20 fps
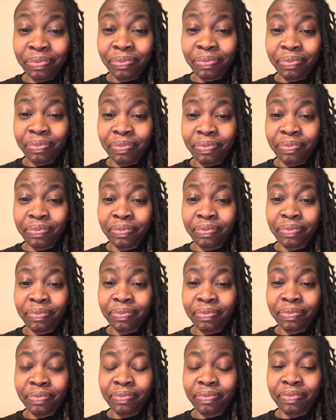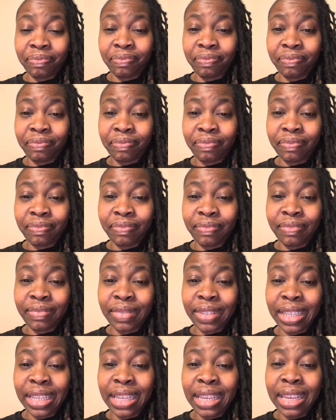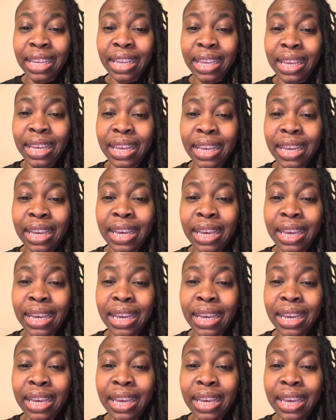Nobody speaks.